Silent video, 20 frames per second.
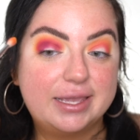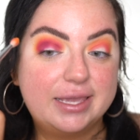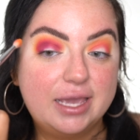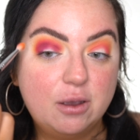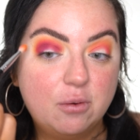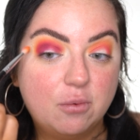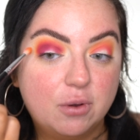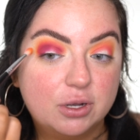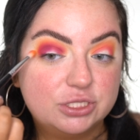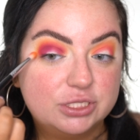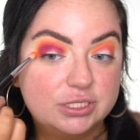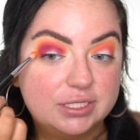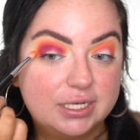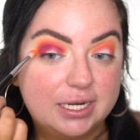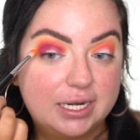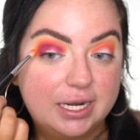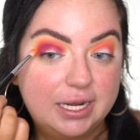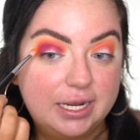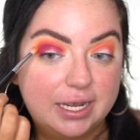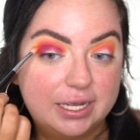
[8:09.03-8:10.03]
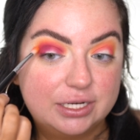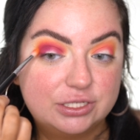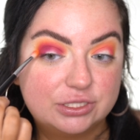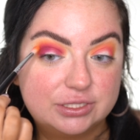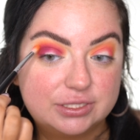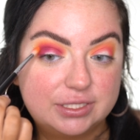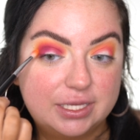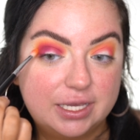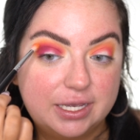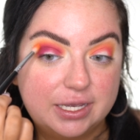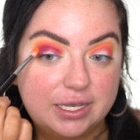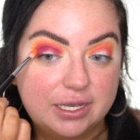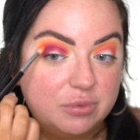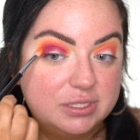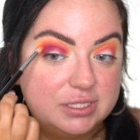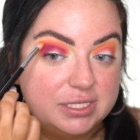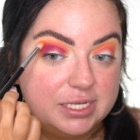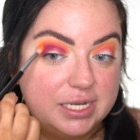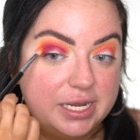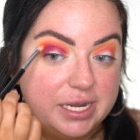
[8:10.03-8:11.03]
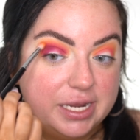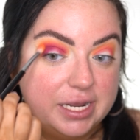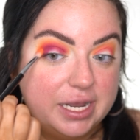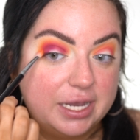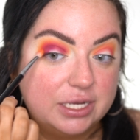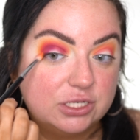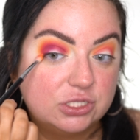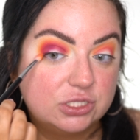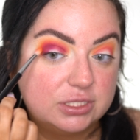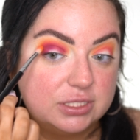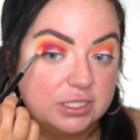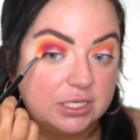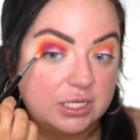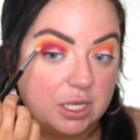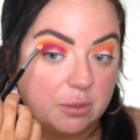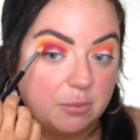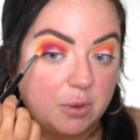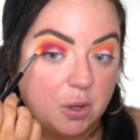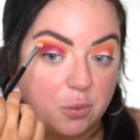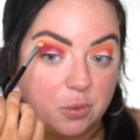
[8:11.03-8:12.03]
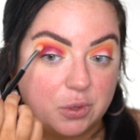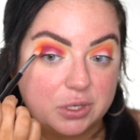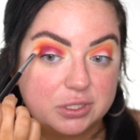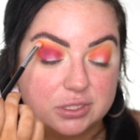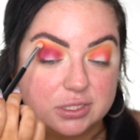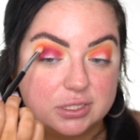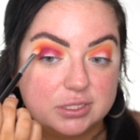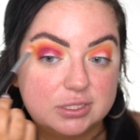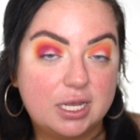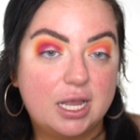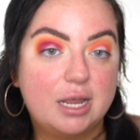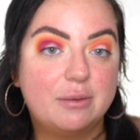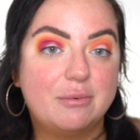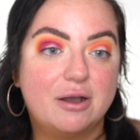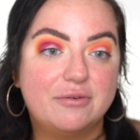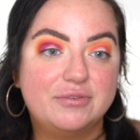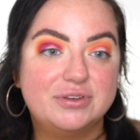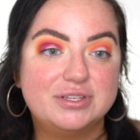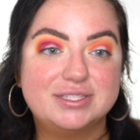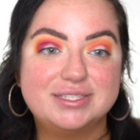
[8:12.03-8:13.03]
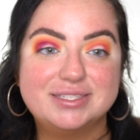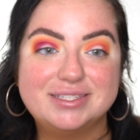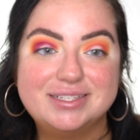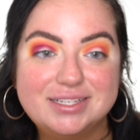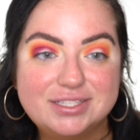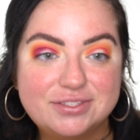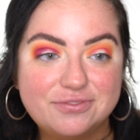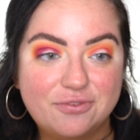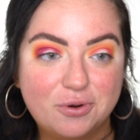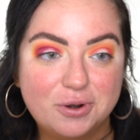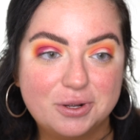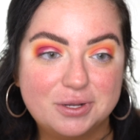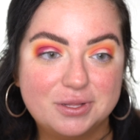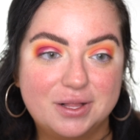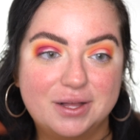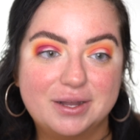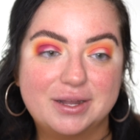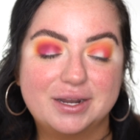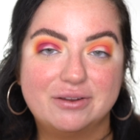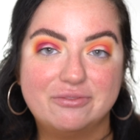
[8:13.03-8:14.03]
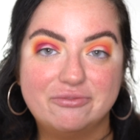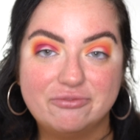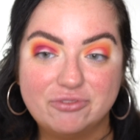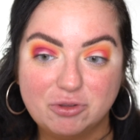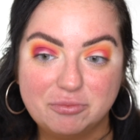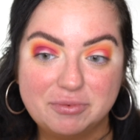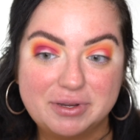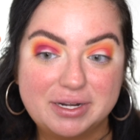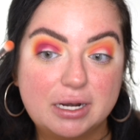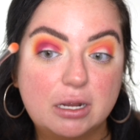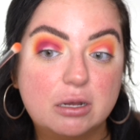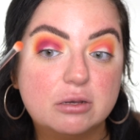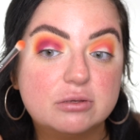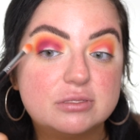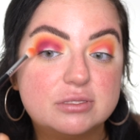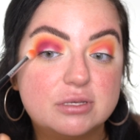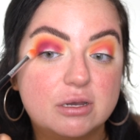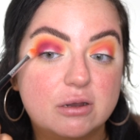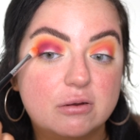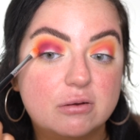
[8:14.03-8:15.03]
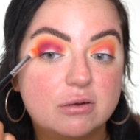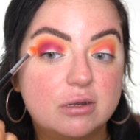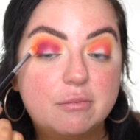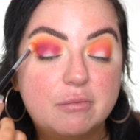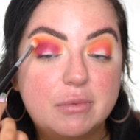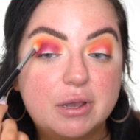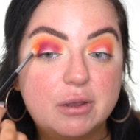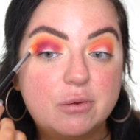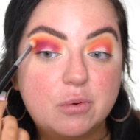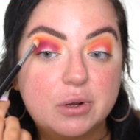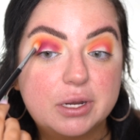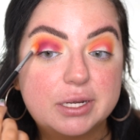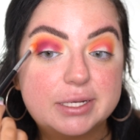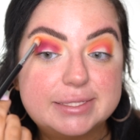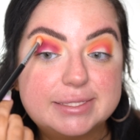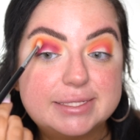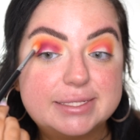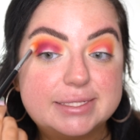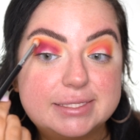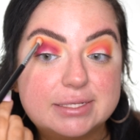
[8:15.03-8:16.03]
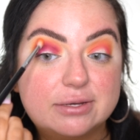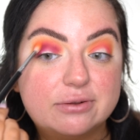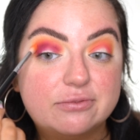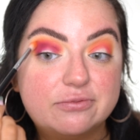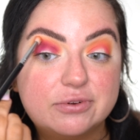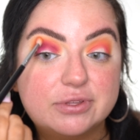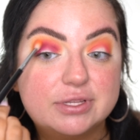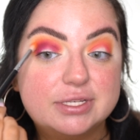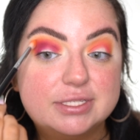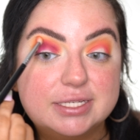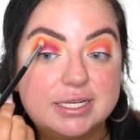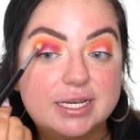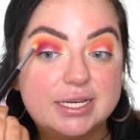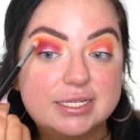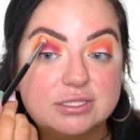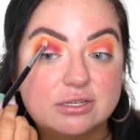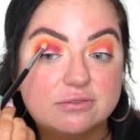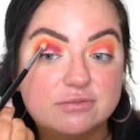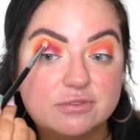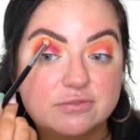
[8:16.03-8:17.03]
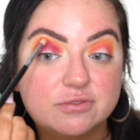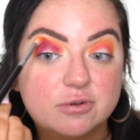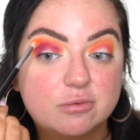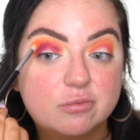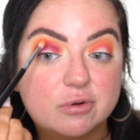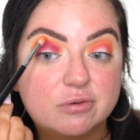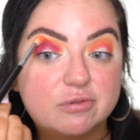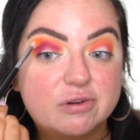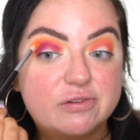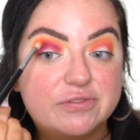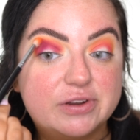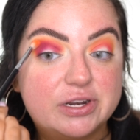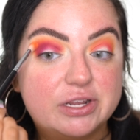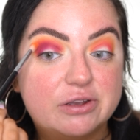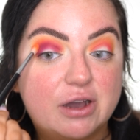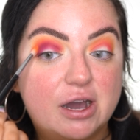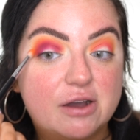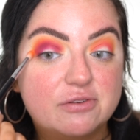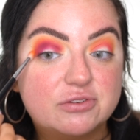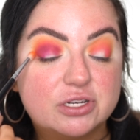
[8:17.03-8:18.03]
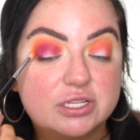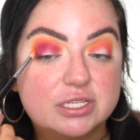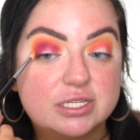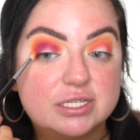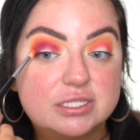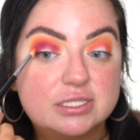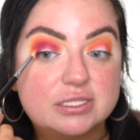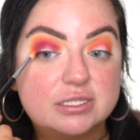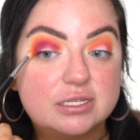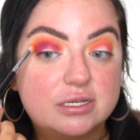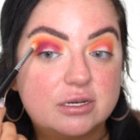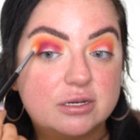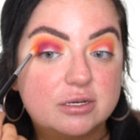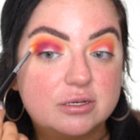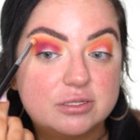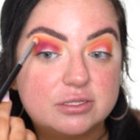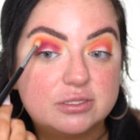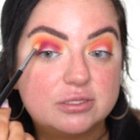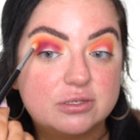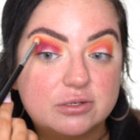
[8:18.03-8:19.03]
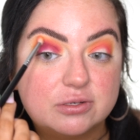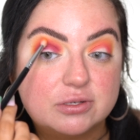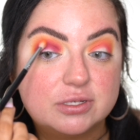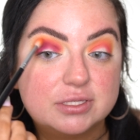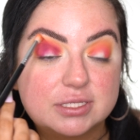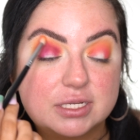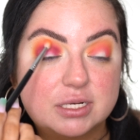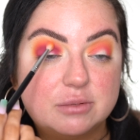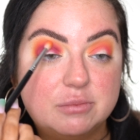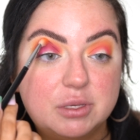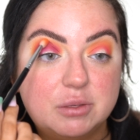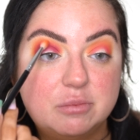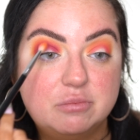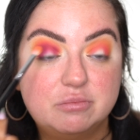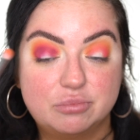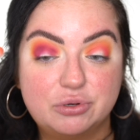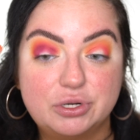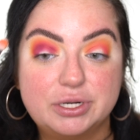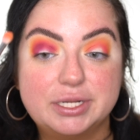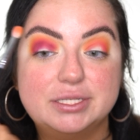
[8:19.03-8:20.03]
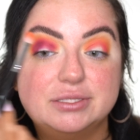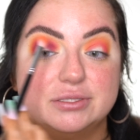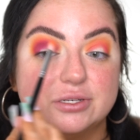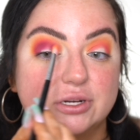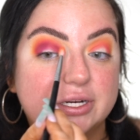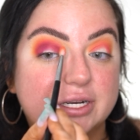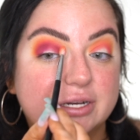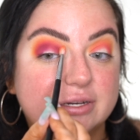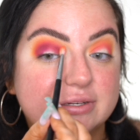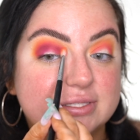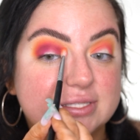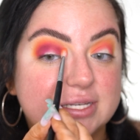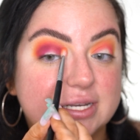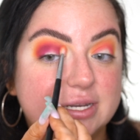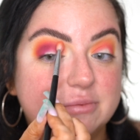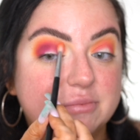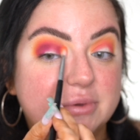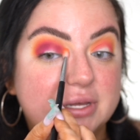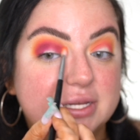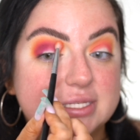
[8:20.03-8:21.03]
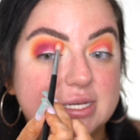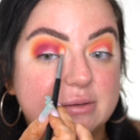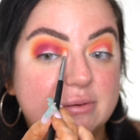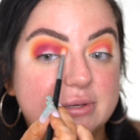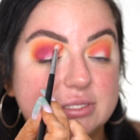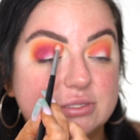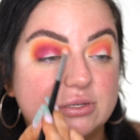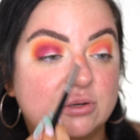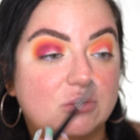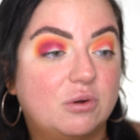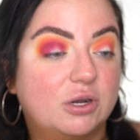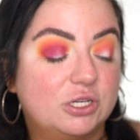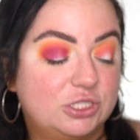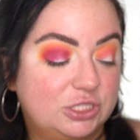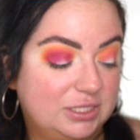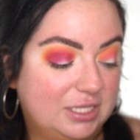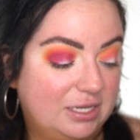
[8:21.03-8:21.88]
can't watch it at night. I just can't. But today I just didn't get my work done in time. Obviously it's 4 o'clock and I'm filming now, so my work isn't done for the day. I still have to film one more video after this, so it's gonna be pretty dark outside by the time I start watching